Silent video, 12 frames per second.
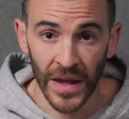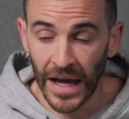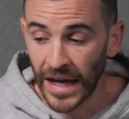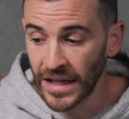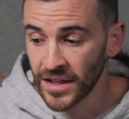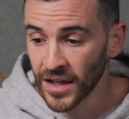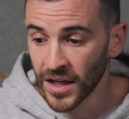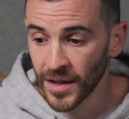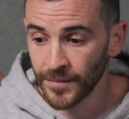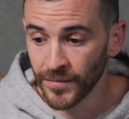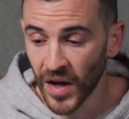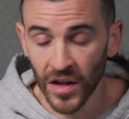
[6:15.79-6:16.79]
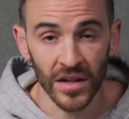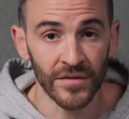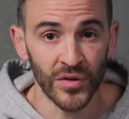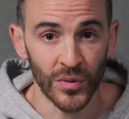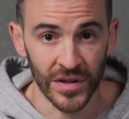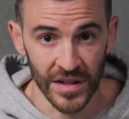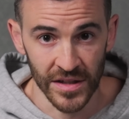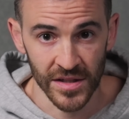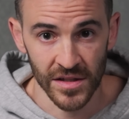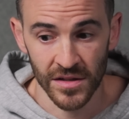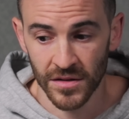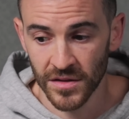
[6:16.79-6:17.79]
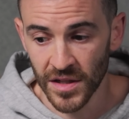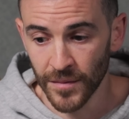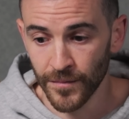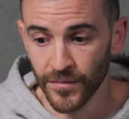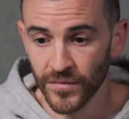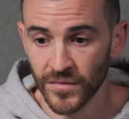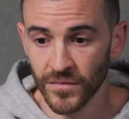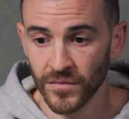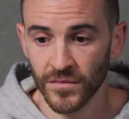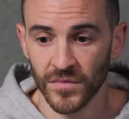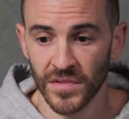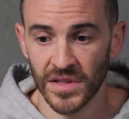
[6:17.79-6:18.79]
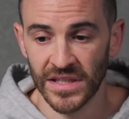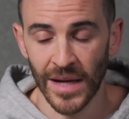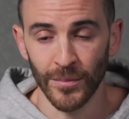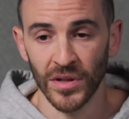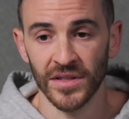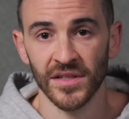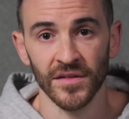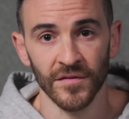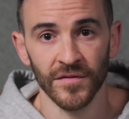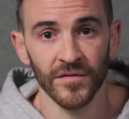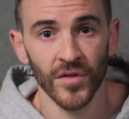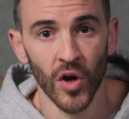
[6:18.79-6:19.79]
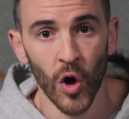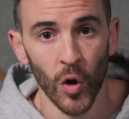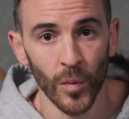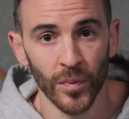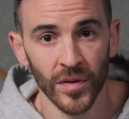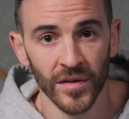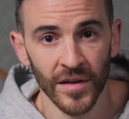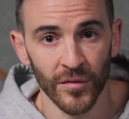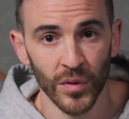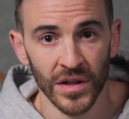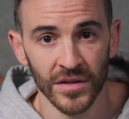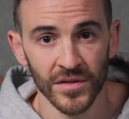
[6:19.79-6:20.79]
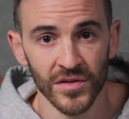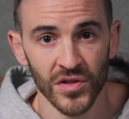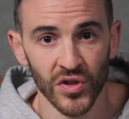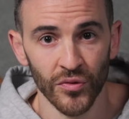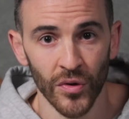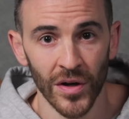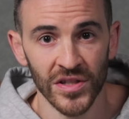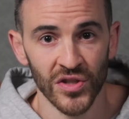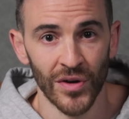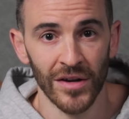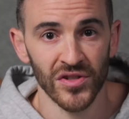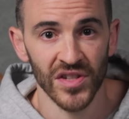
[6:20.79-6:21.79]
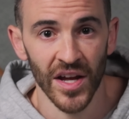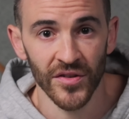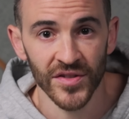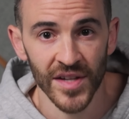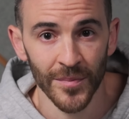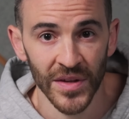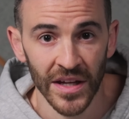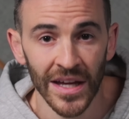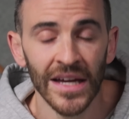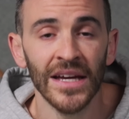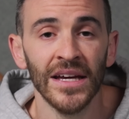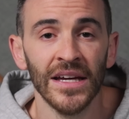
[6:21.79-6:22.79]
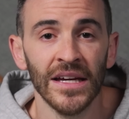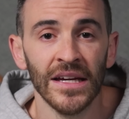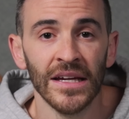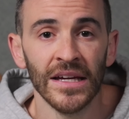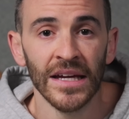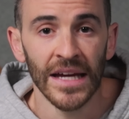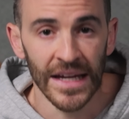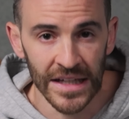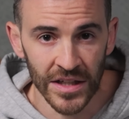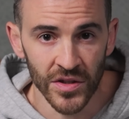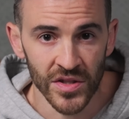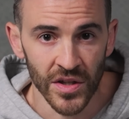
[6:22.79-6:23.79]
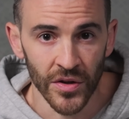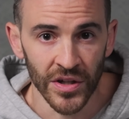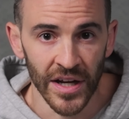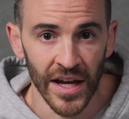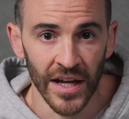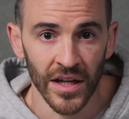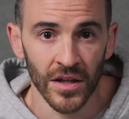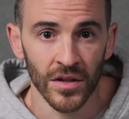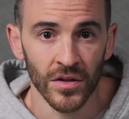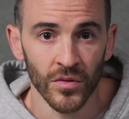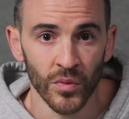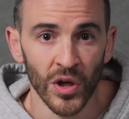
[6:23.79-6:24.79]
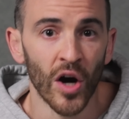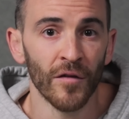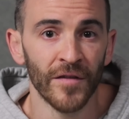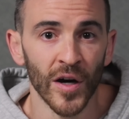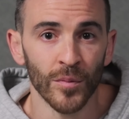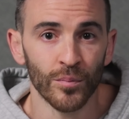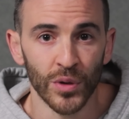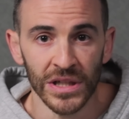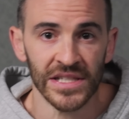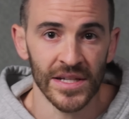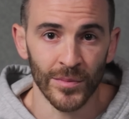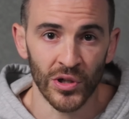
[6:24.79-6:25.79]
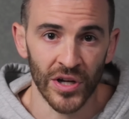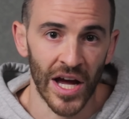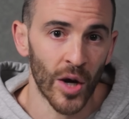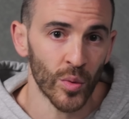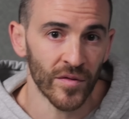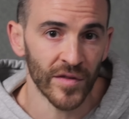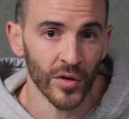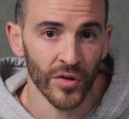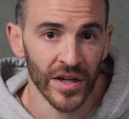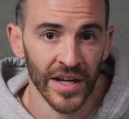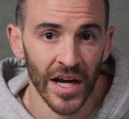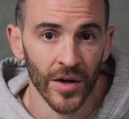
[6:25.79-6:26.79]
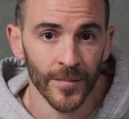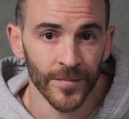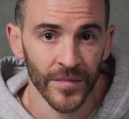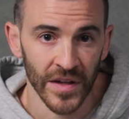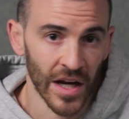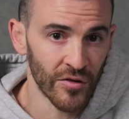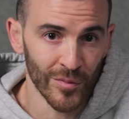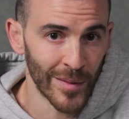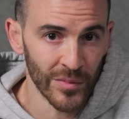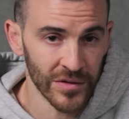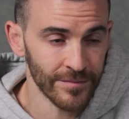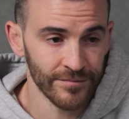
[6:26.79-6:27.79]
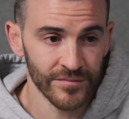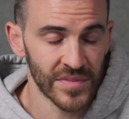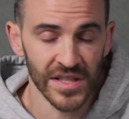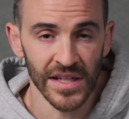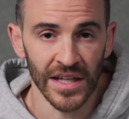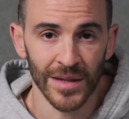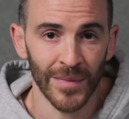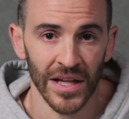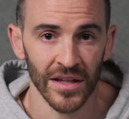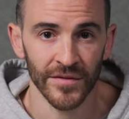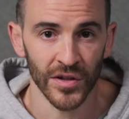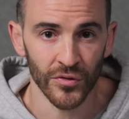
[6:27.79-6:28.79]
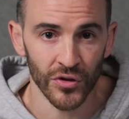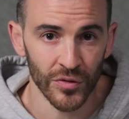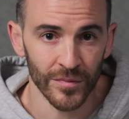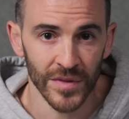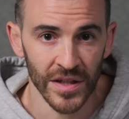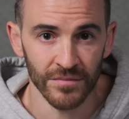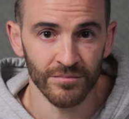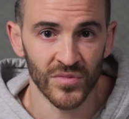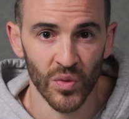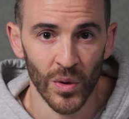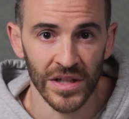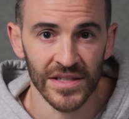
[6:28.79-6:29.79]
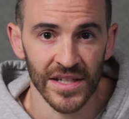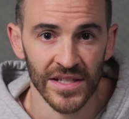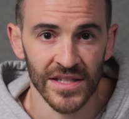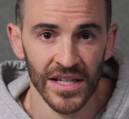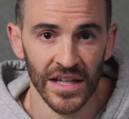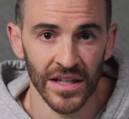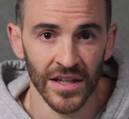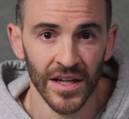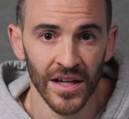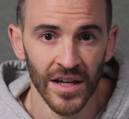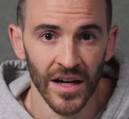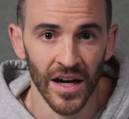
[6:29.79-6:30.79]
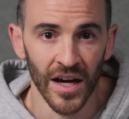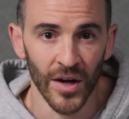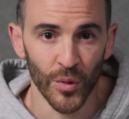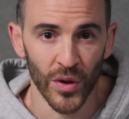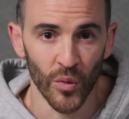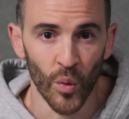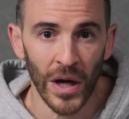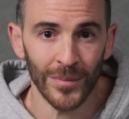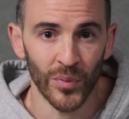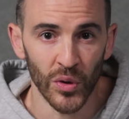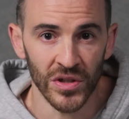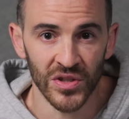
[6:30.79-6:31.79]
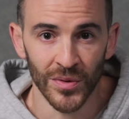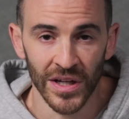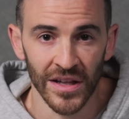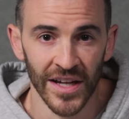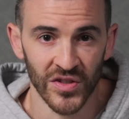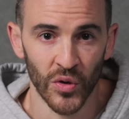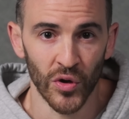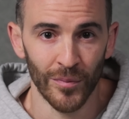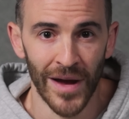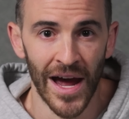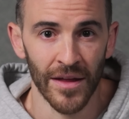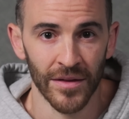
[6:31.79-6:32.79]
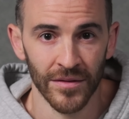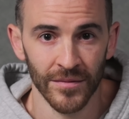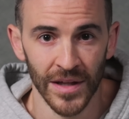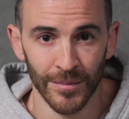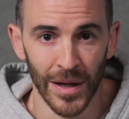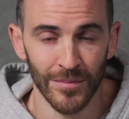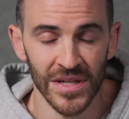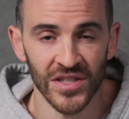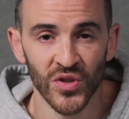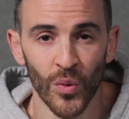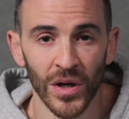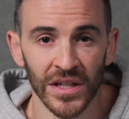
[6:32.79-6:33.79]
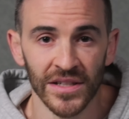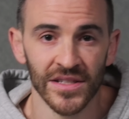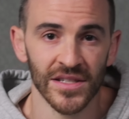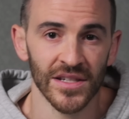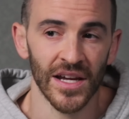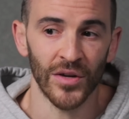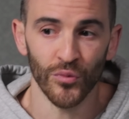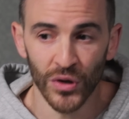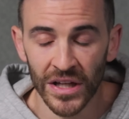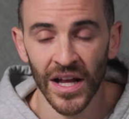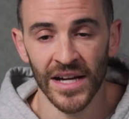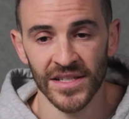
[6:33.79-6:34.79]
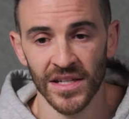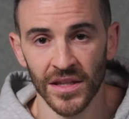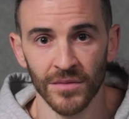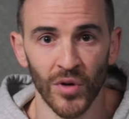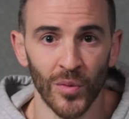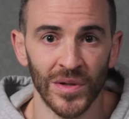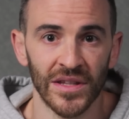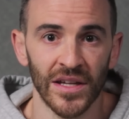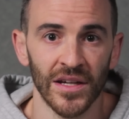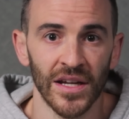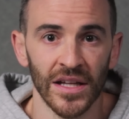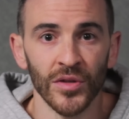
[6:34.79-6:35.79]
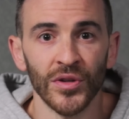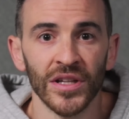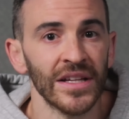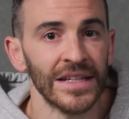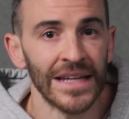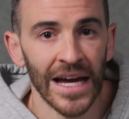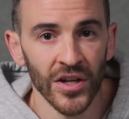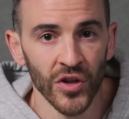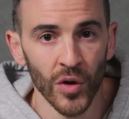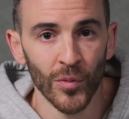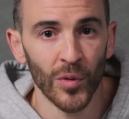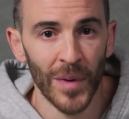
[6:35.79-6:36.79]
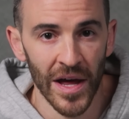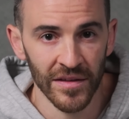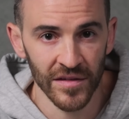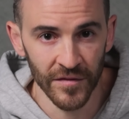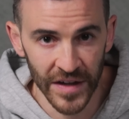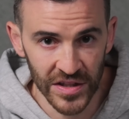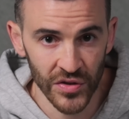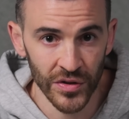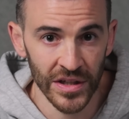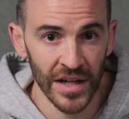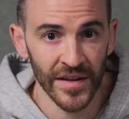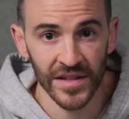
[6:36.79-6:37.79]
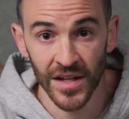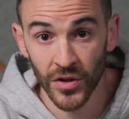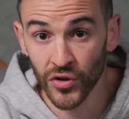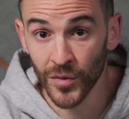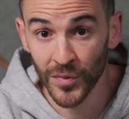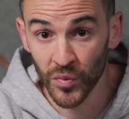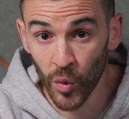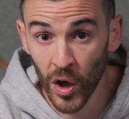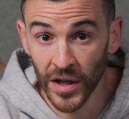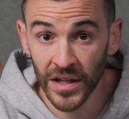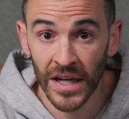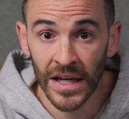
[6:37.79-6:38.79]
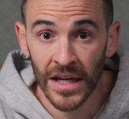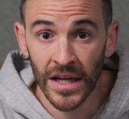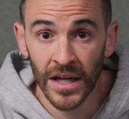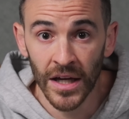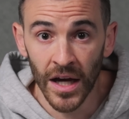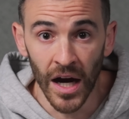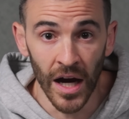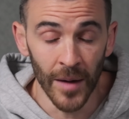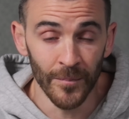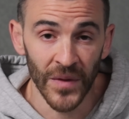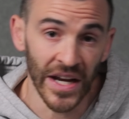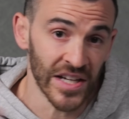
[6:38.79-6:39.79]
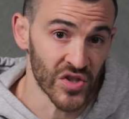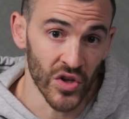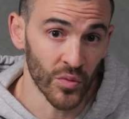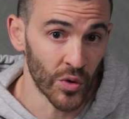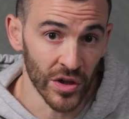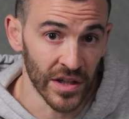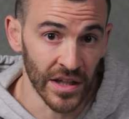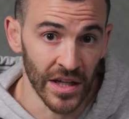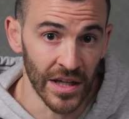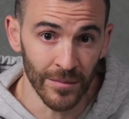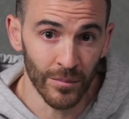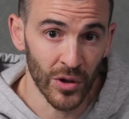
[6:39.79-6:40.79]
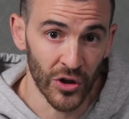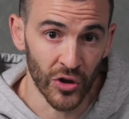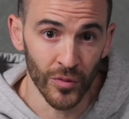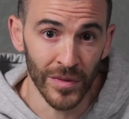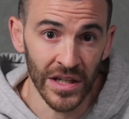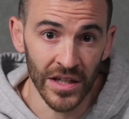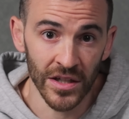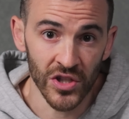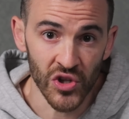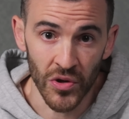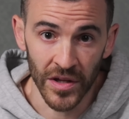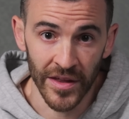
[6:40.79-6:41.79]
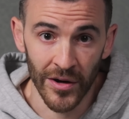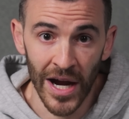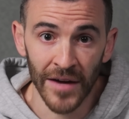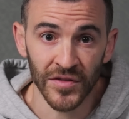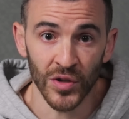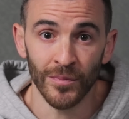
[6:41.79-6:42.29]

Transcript: And um, I'll leave you with this some semblance of hope if we can scrounge together something. Eight years ago today, we all felt pretty similar to how we feel right now. Like I remember sitting in my living room in 2016 uh, with a whiteboard doing electoral math in my mid 20s and realizing the moment that Hillary Clinton had no more path to victory and that Donald Trump had won. Um, and I started working in political media shortly thereafter.